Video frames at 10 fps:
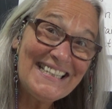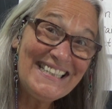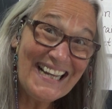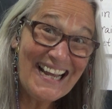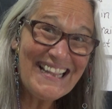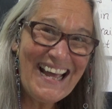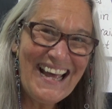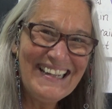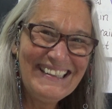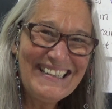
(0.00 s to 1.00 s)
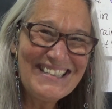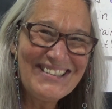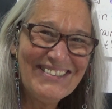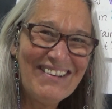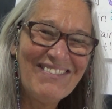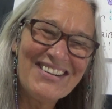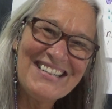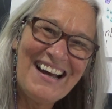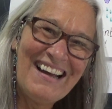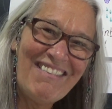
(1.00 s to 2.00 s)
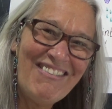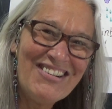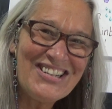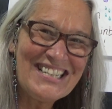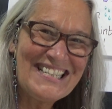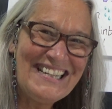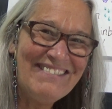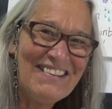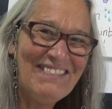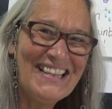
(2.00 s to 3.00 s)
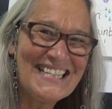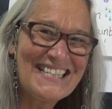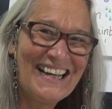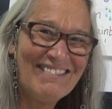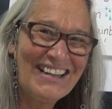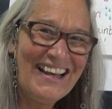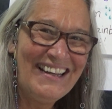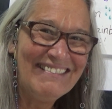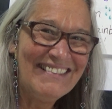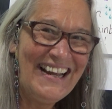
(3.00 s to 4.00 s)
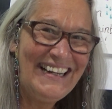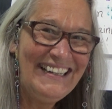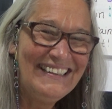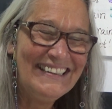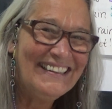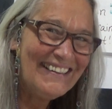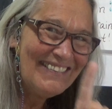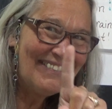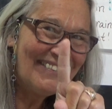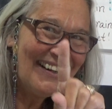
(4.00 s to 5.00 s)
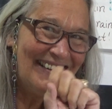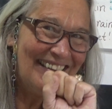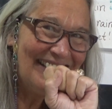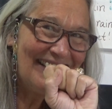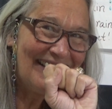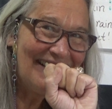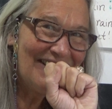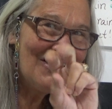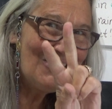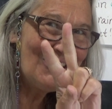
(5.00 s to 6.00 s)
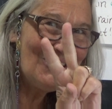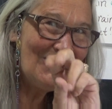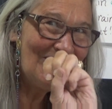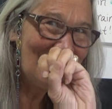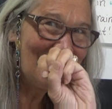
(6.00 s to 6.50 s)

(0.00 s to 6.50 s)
You like that? Let's do it one more time. I want you to sing with me this time, okay? Ready? 1, 2,